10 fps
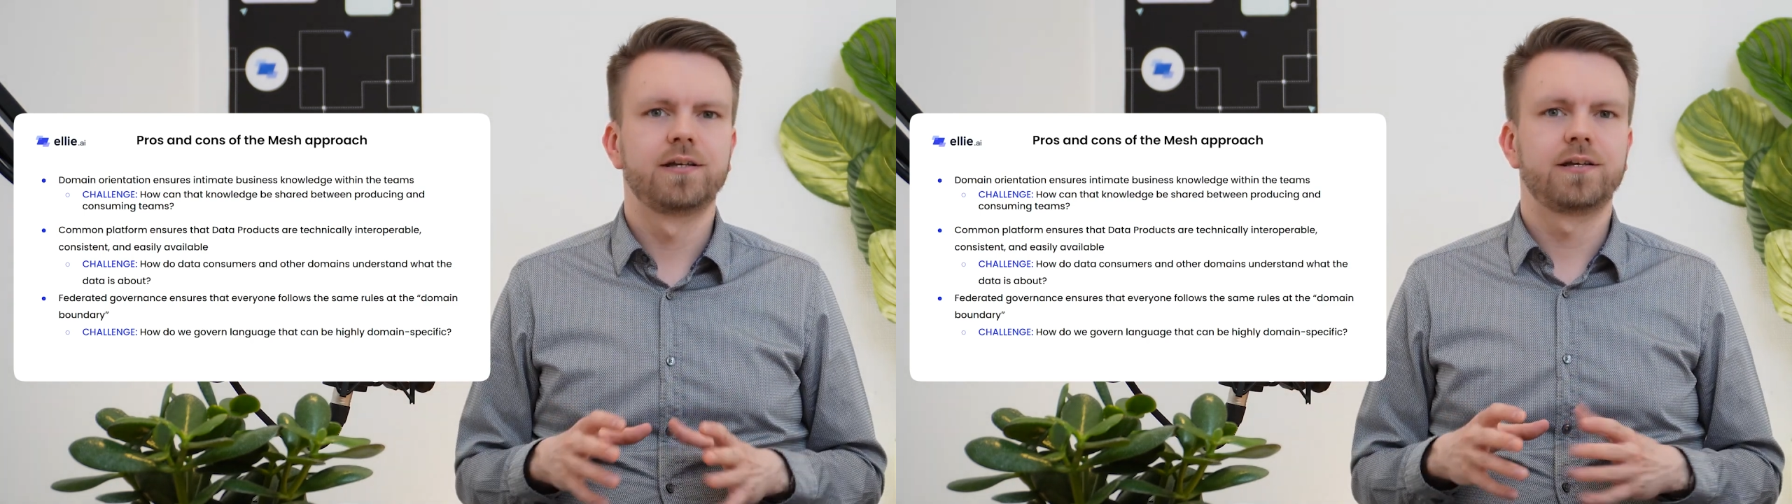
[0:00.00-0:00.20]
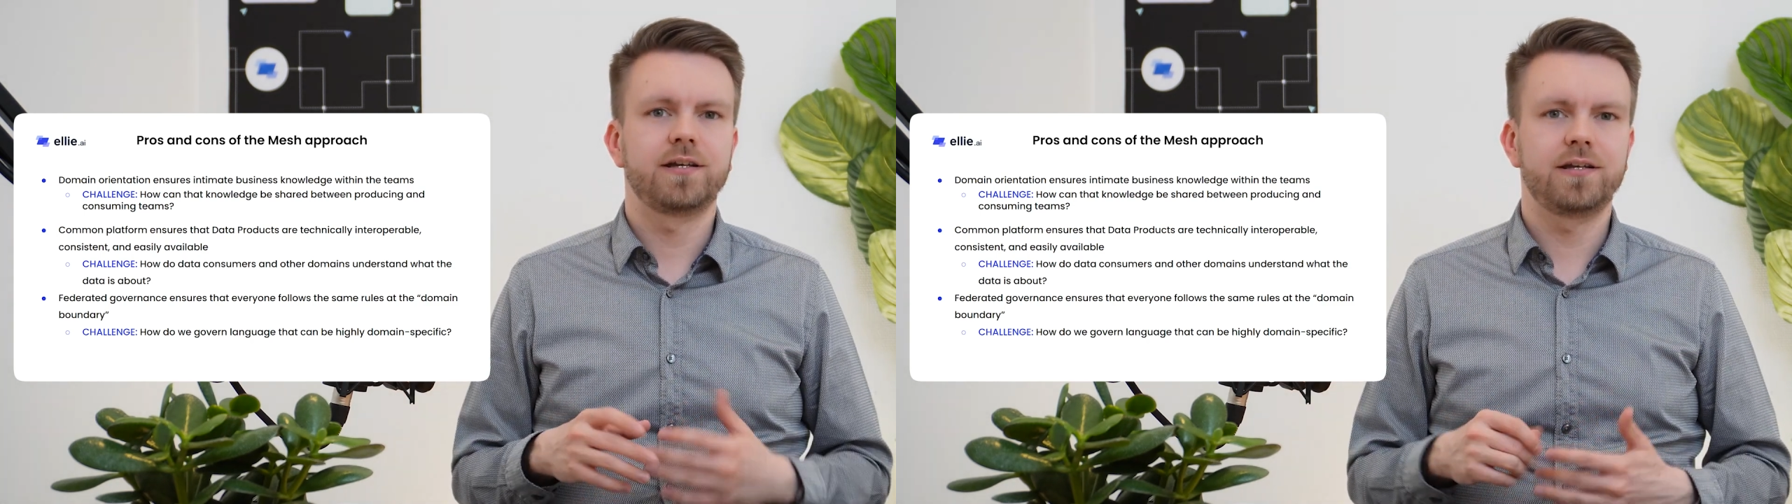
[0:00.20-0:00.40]

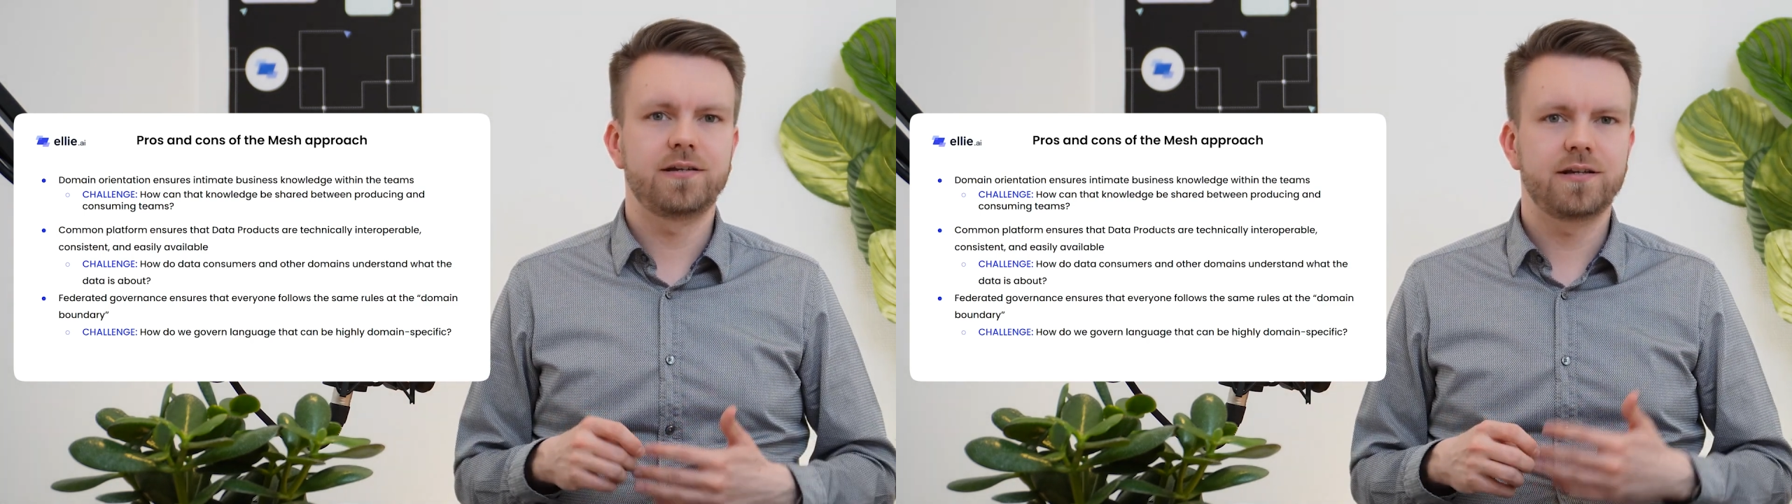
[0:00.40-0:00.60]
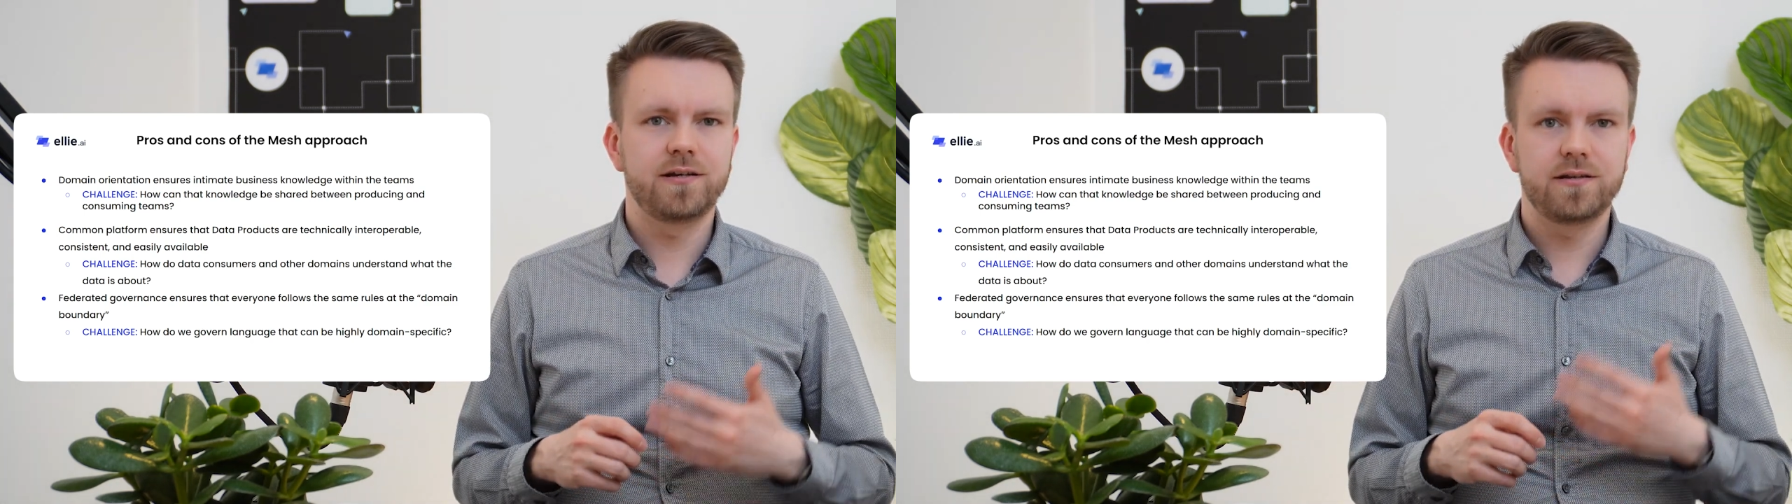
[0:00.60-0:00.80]

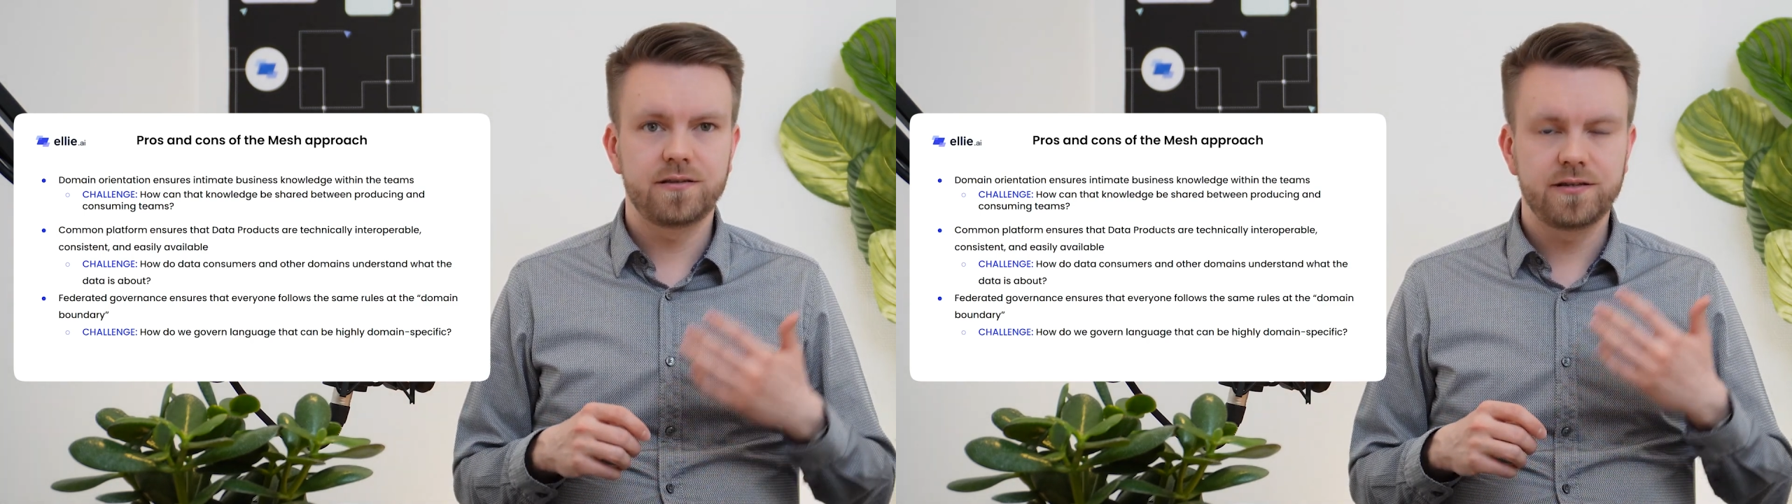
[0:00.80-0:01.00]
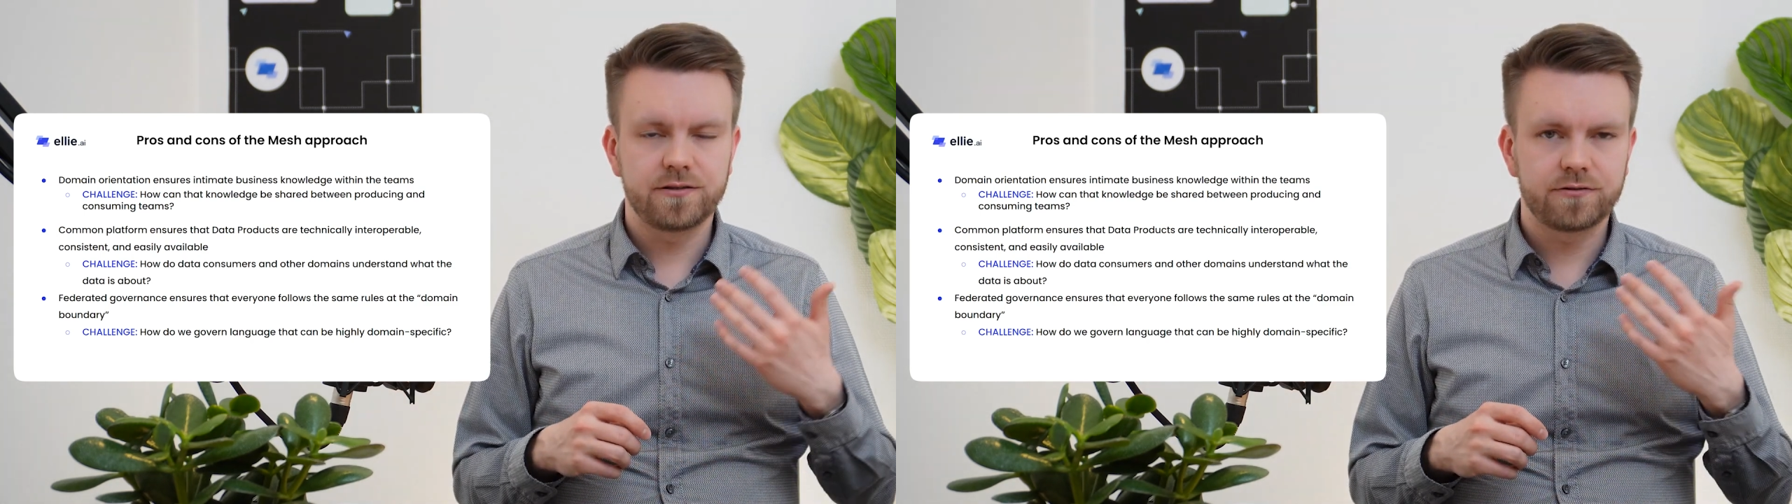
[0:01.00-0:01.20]

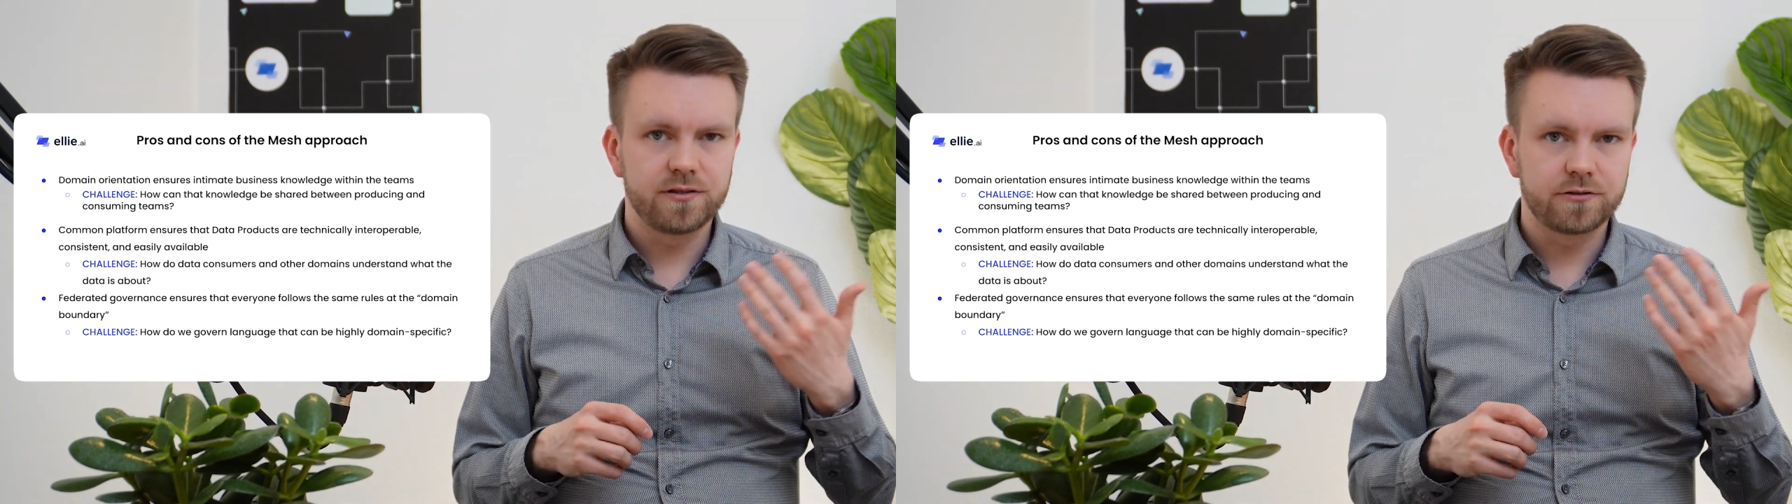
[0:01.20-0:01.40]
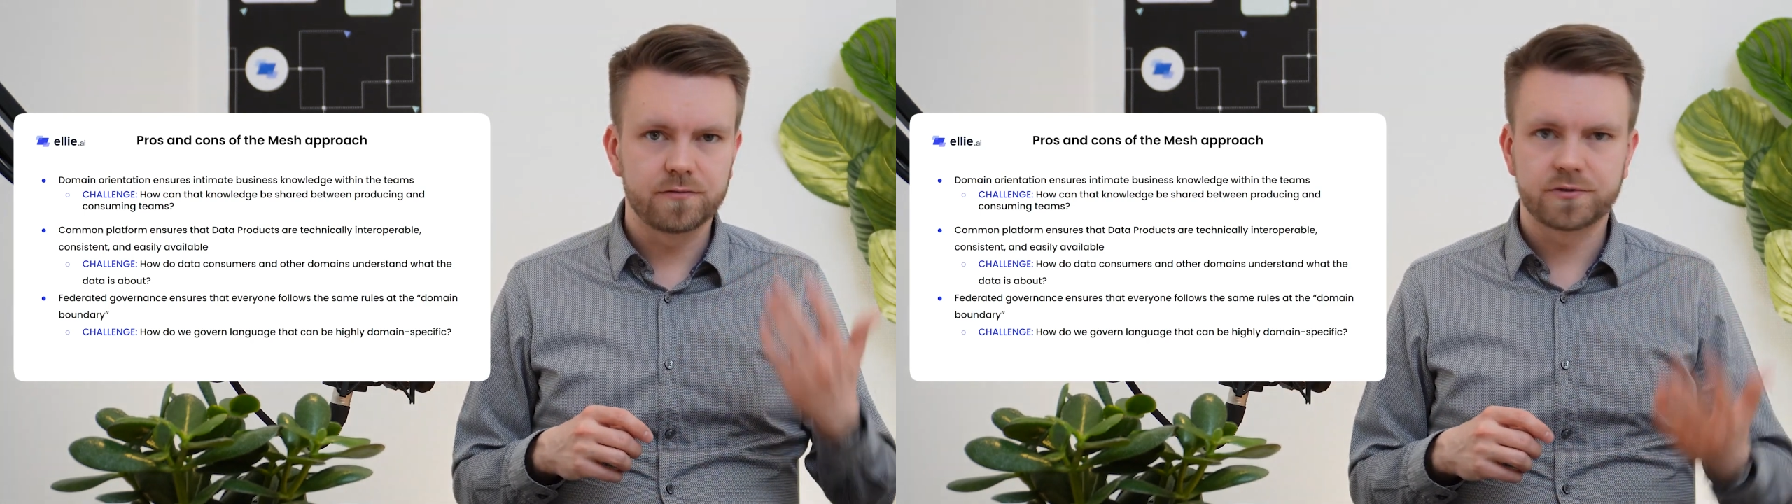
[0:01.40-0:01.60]
in
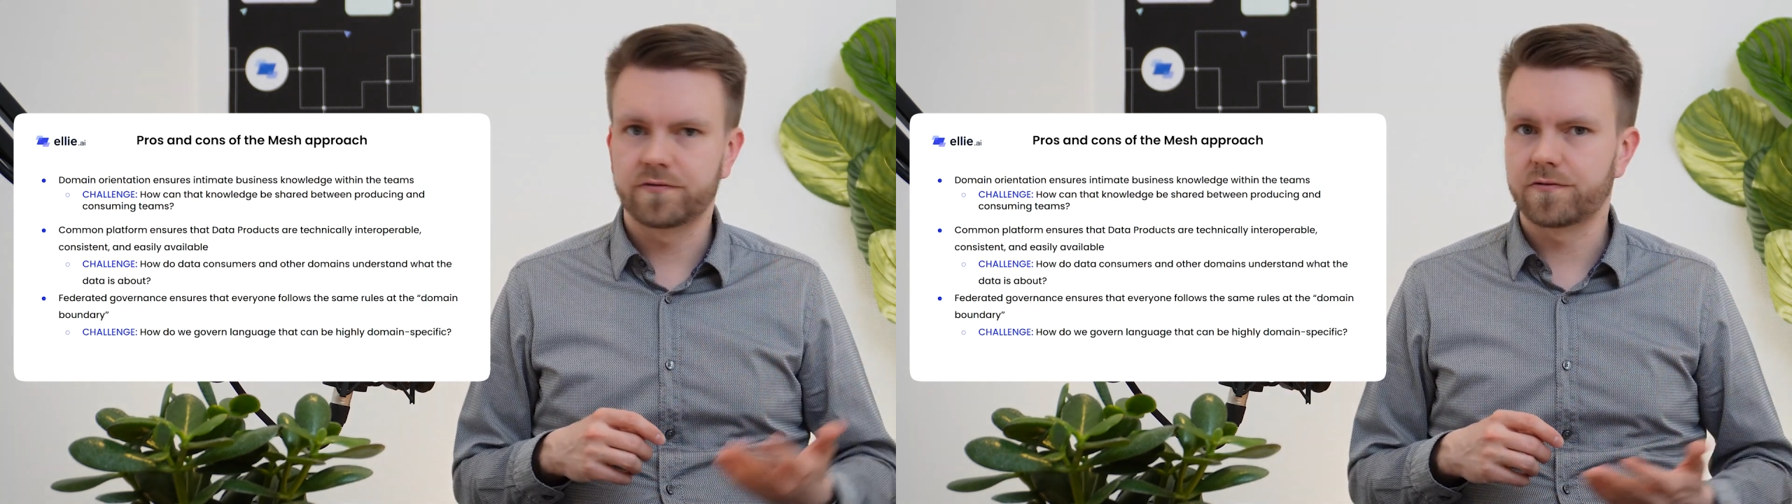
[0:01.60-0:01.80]
terms of